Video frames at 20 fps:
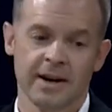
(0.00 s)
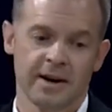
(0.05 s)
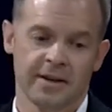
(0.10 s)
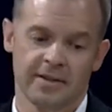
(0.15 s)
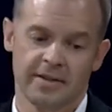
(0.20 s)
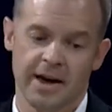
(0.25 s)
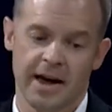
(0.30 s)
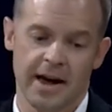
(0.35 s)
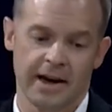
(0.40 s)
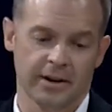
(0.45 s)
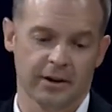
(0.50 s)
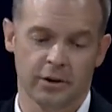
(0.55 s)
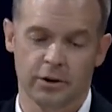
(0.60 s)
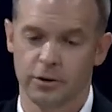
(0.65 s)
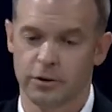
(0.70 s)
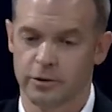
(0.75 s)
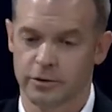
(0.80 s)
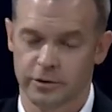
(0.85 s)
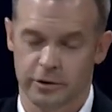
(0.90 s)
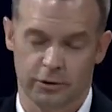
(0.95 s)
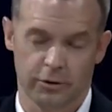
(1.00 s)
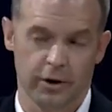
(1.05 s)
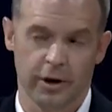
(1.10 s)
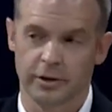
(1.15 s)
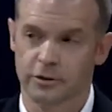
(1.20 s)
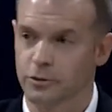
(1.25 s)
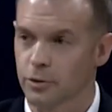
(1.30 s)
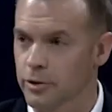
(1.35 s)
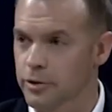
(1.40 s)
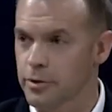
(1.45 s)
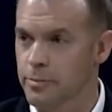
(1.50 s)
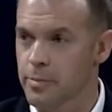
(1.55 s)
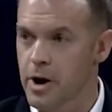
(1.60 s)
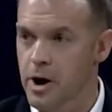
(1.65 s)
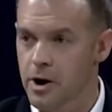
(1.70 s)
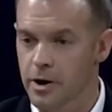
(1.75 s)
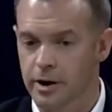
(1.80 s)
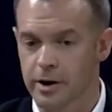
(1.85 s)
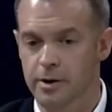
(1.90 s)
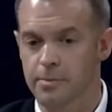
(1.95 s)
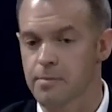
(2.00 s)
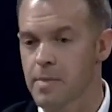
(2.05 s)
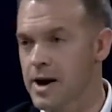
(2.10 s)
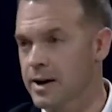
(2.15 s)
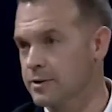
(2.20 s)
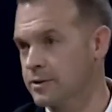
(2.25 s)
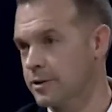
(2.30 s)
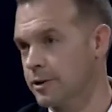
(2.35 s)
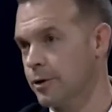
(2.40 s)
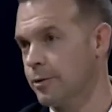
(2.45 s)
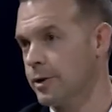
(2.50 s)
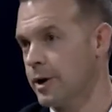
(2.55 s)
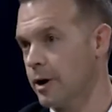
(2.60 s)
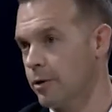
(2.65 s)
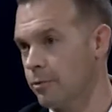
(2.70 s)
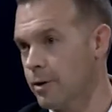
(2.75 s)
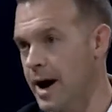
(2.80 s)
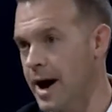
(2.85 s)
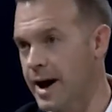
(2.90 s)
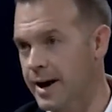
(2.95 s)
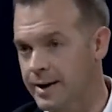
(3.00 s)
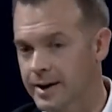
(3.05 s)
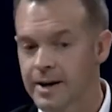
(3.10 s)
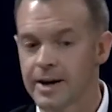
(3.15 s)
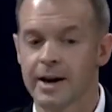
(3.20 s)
that goes across North America, Mexico, and Iraq.